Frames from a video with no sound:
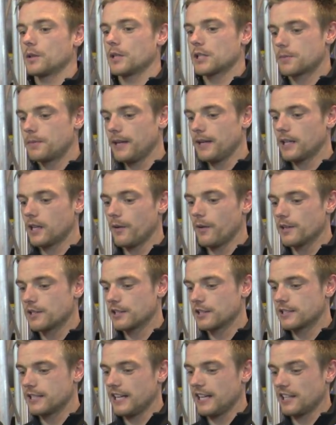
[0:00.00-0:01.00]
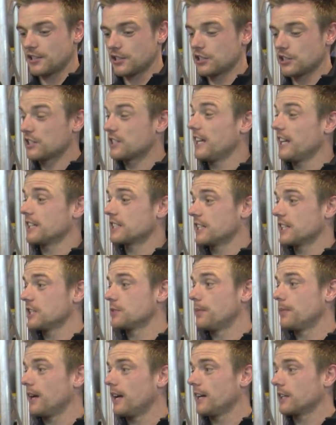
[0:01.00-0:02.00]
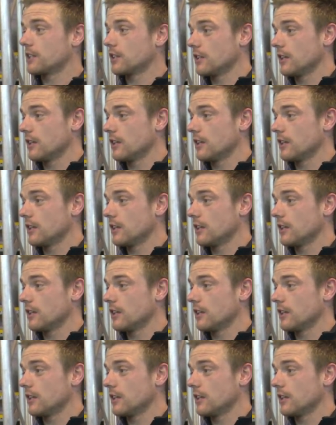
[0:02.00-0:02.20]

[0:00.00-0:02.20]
to expect going into the test because it's next year's bike,